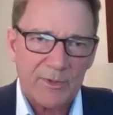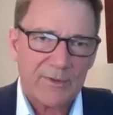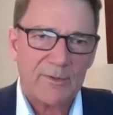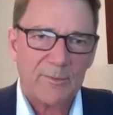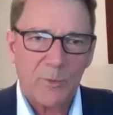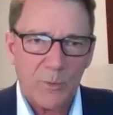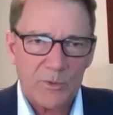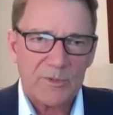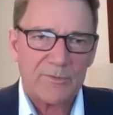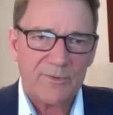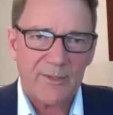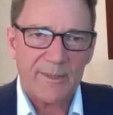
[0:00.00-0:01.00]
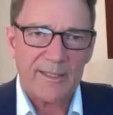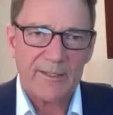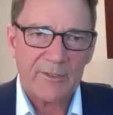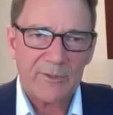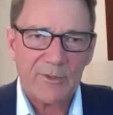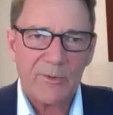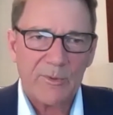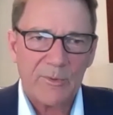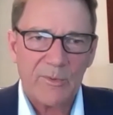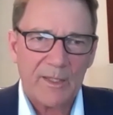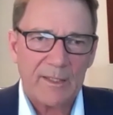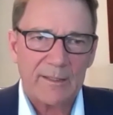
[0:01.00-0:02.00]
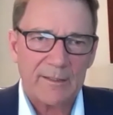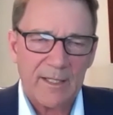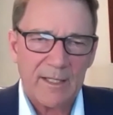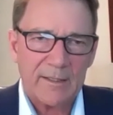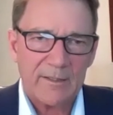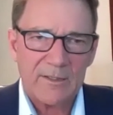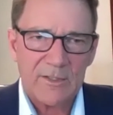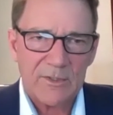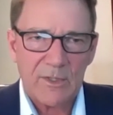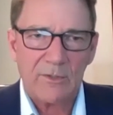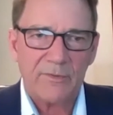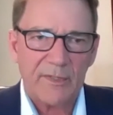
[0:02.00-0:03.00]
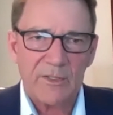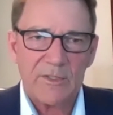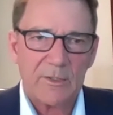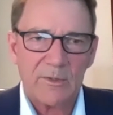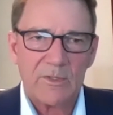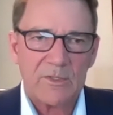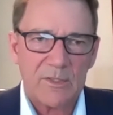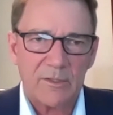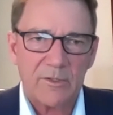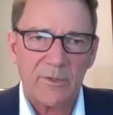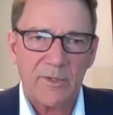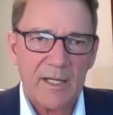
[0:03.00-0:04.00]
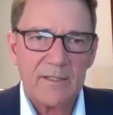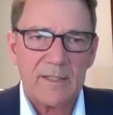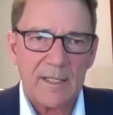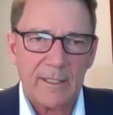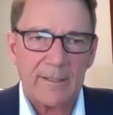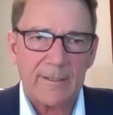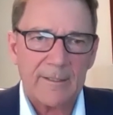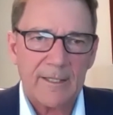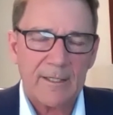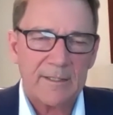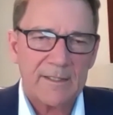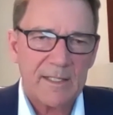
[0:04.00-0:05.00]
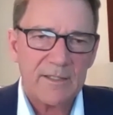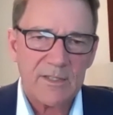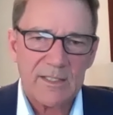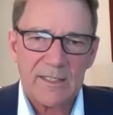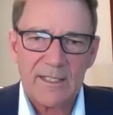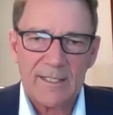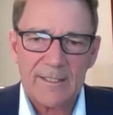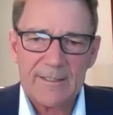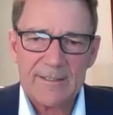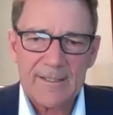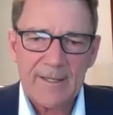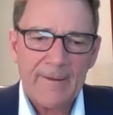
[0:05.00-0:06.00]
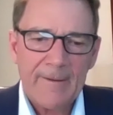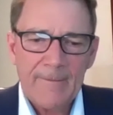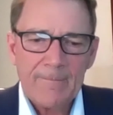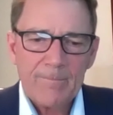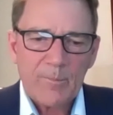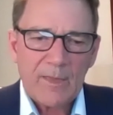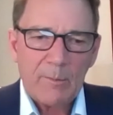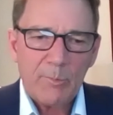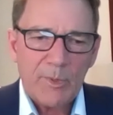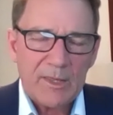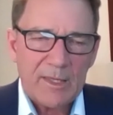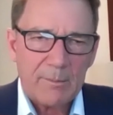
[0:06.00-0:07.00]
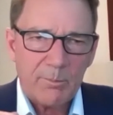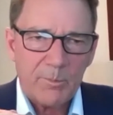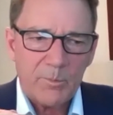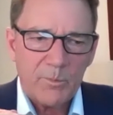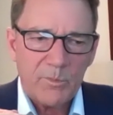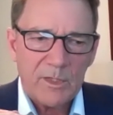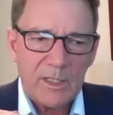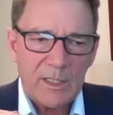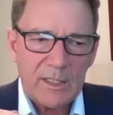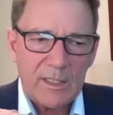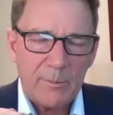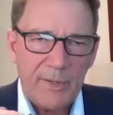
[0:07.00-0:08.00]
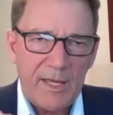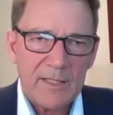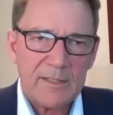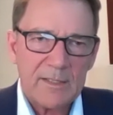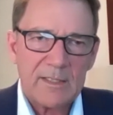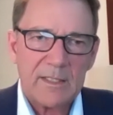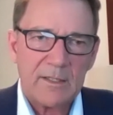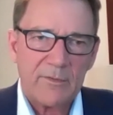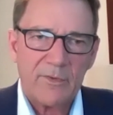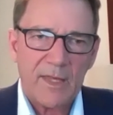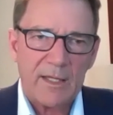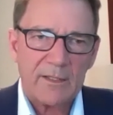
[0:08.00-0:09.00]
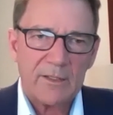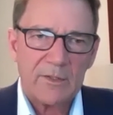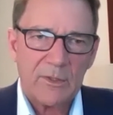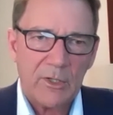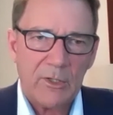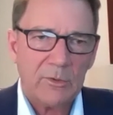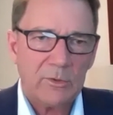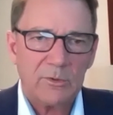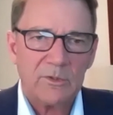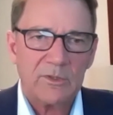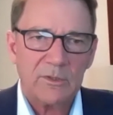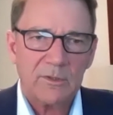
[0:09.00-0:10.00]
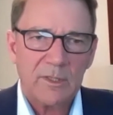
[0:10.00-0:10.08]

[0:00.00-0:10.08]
with the water flowing through and dissolving salts and creating density layers. But the capacity of that to hold